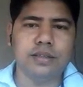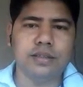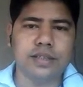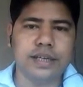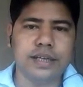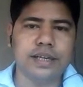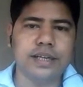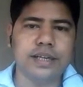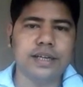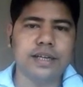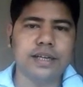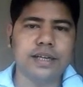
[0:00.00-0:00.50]

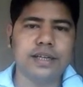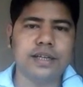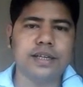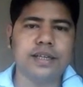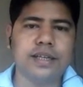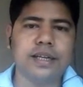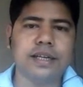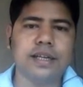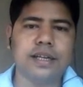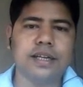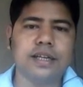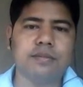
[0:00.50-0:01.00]
generated,
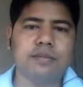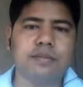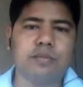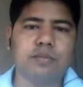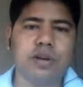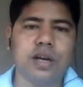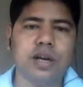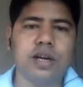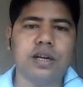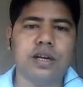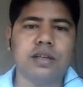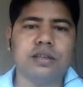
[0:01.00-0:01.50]
and that
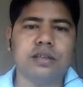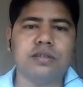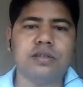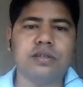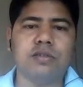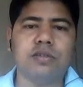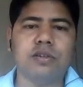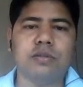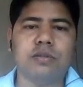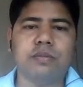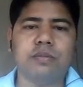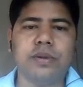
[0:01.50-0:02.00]

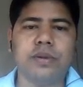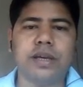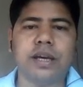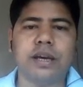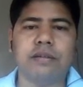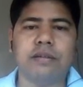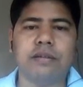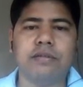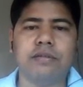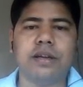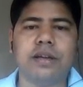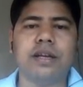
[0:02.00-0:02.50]
polarization will be
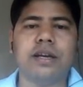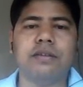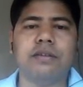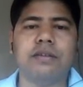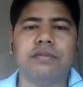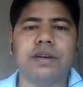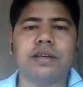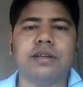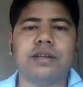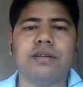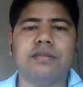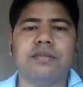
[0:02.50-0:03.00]
having the
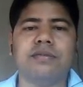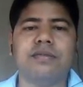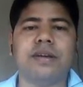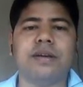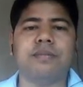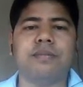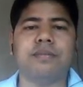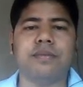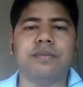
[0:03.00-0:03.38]
effect of